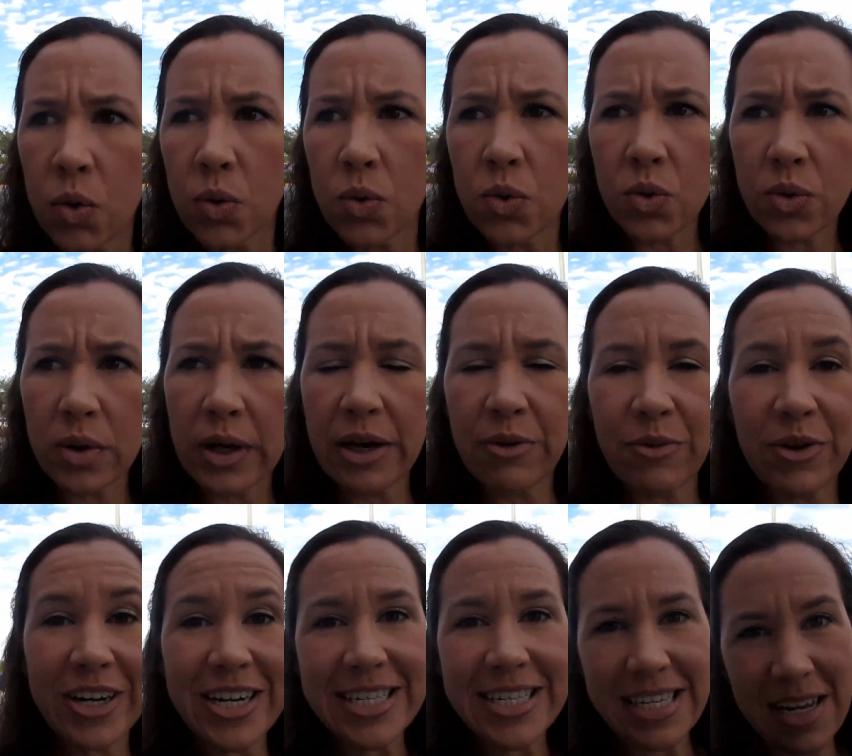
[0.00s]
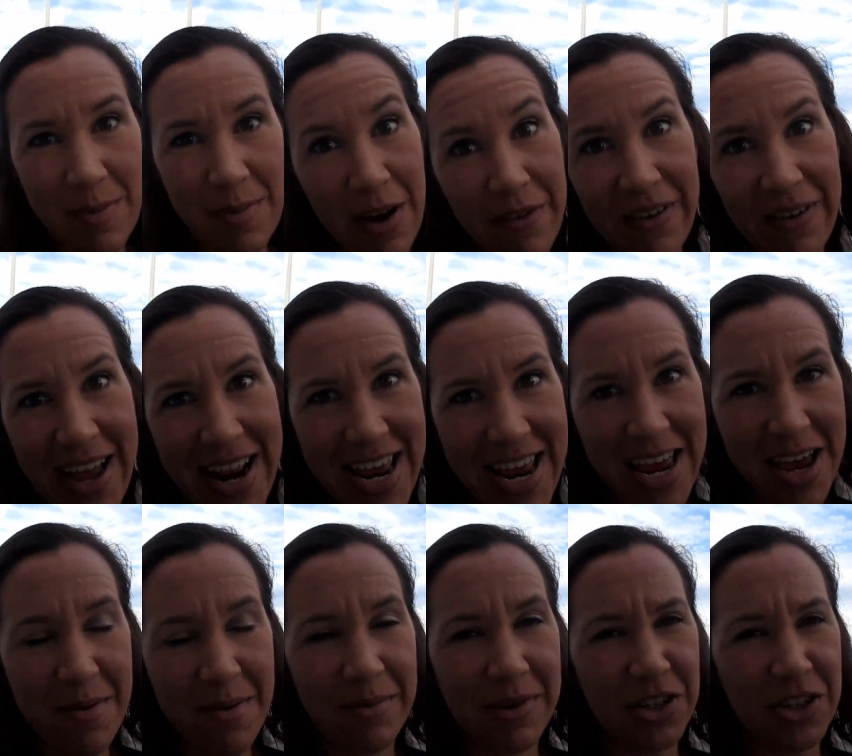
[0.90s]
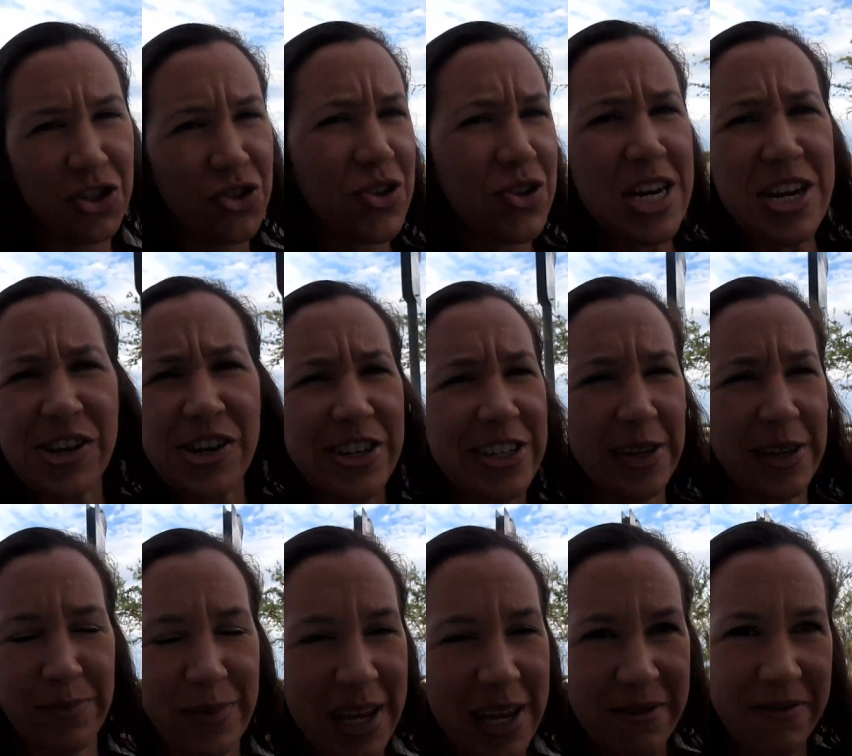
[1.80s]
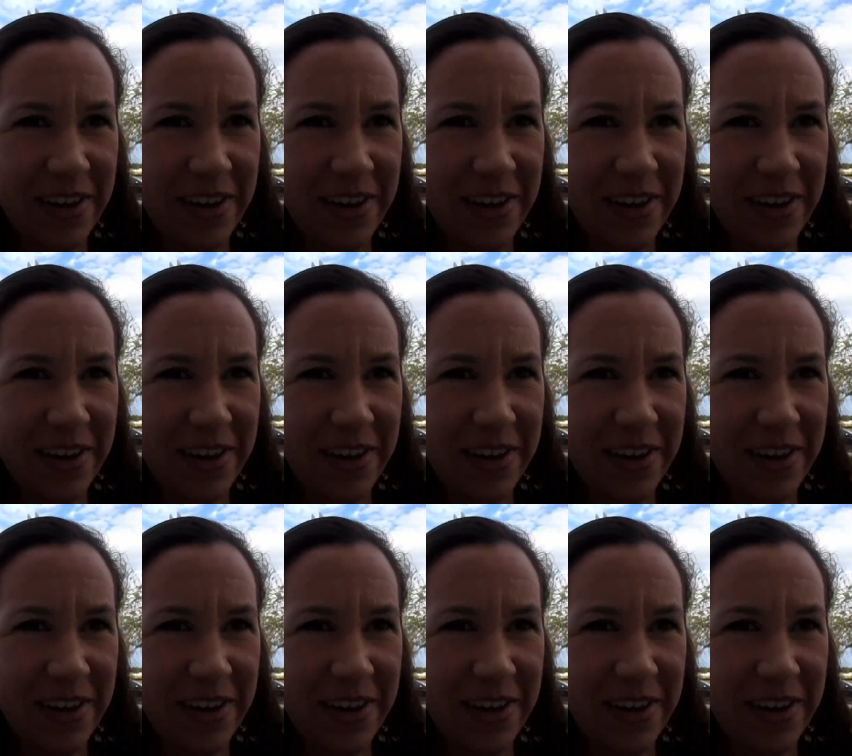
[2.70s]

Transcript: Ooh, and we're gonna see about finding him a treat or something